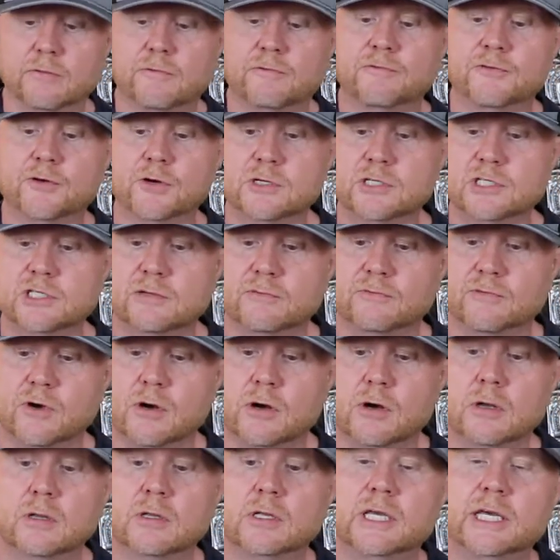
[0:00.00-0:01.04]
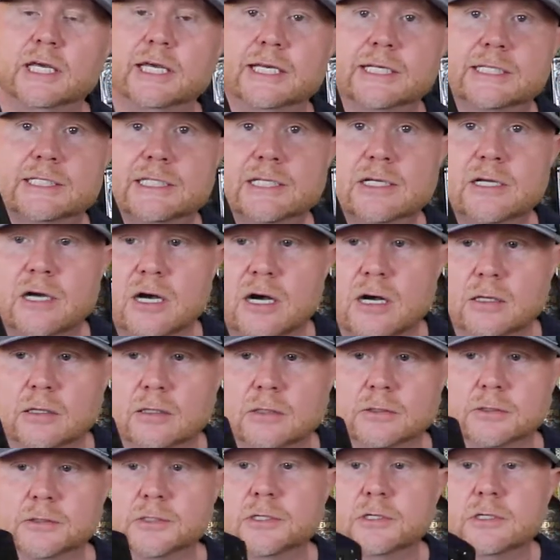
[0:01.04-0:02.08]
First of all, it's
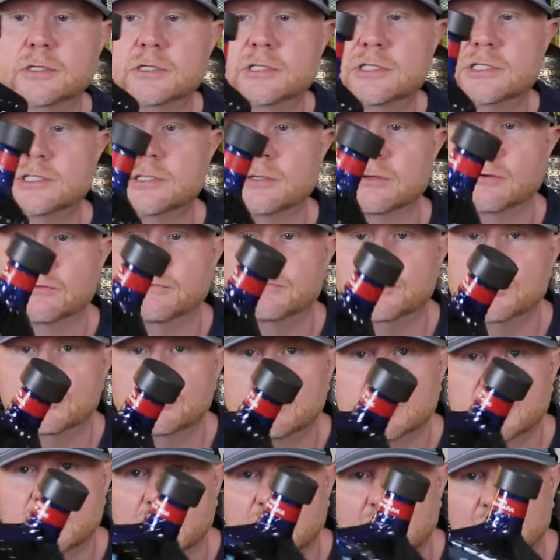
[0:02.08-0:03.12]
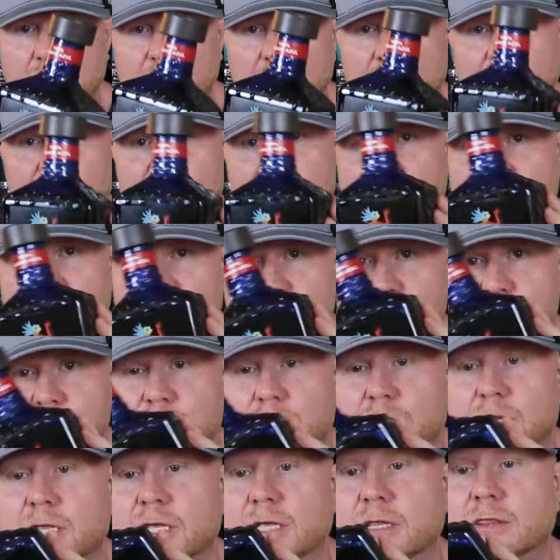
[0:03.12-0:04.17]
colored. So if you can kind of catch
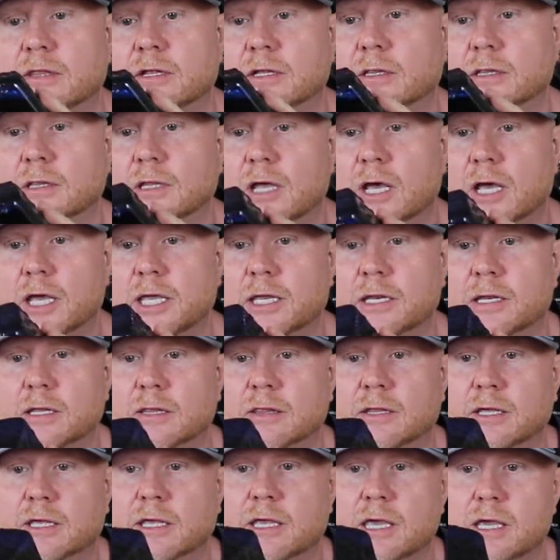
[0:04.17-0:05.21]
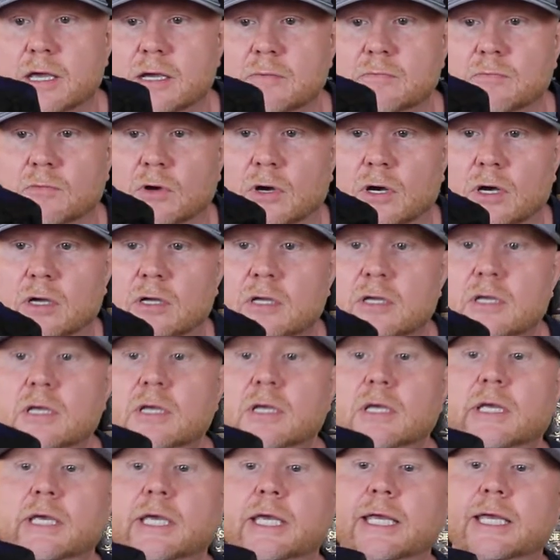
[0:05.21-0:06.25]
it in the light in the camera,
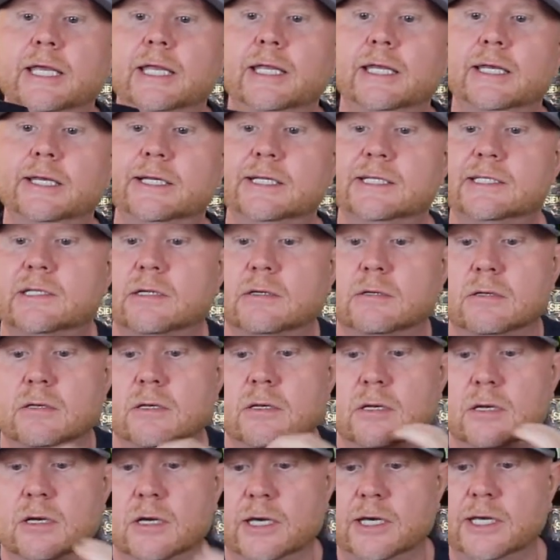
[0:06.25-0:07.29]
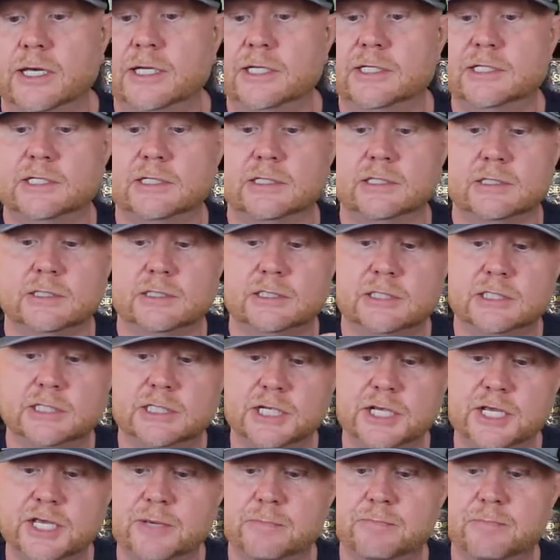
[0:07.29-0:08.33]
it is a nice
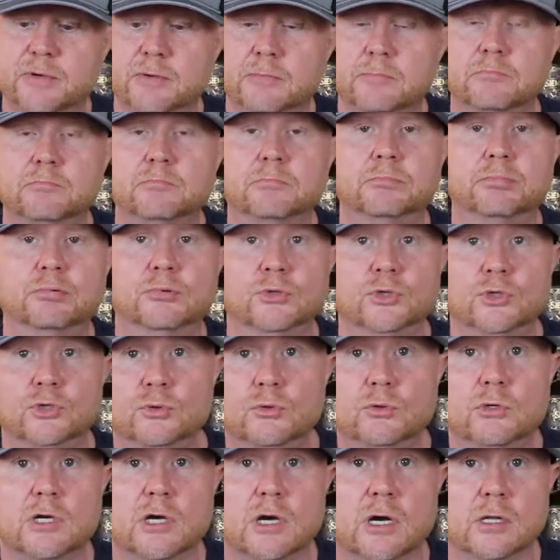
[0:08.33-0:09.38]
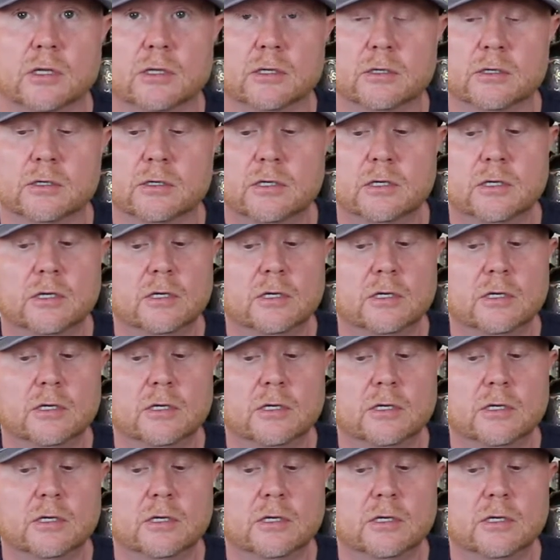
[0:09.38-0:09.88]
deep blue color.